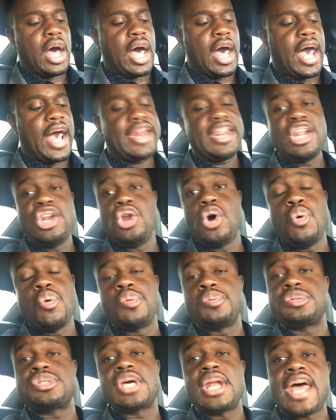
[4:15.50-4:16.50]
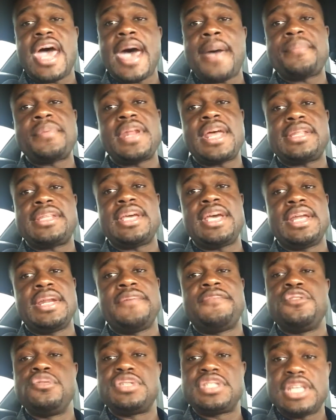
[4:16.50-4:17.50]
I didn't know what was going to happen at the end.
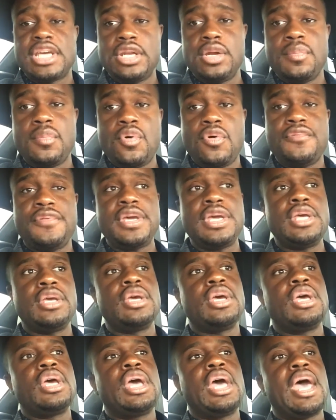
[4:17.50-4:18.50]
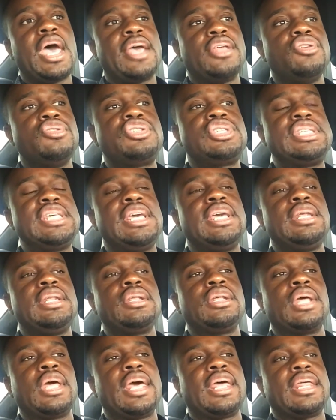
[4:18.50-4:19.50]
If you've seen the movie and you
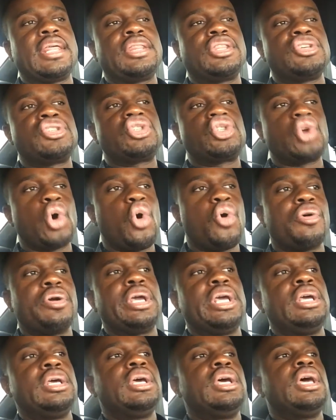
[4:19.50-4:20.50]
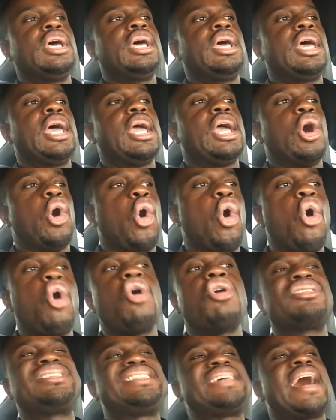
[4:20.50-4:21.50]
see the story, it
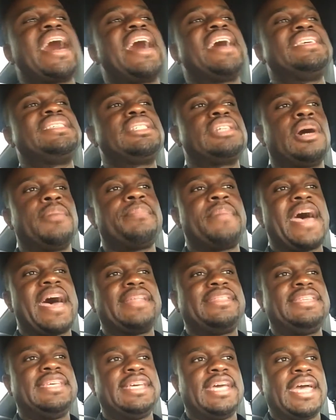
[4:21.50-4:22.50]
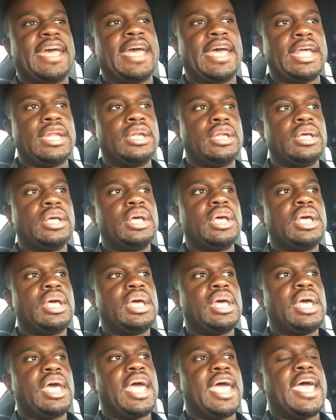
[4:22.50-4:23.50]
all ties up at the end,
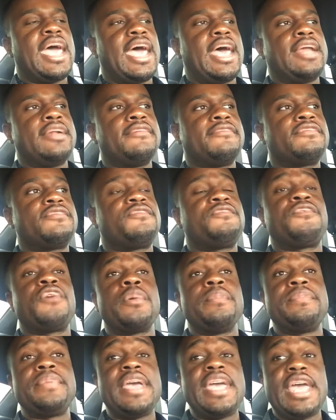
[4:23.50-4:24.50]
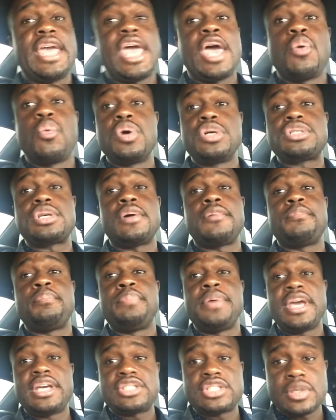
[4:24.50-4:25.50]
and for me, it was a
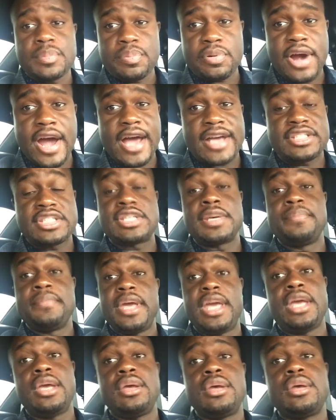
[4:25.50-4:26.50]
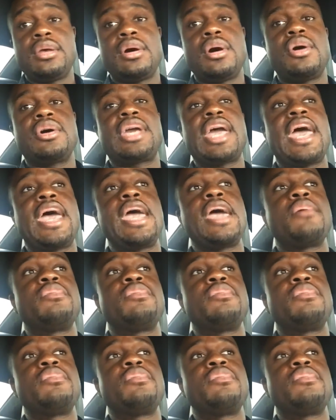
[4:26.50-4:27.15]
big surprise to me, okay?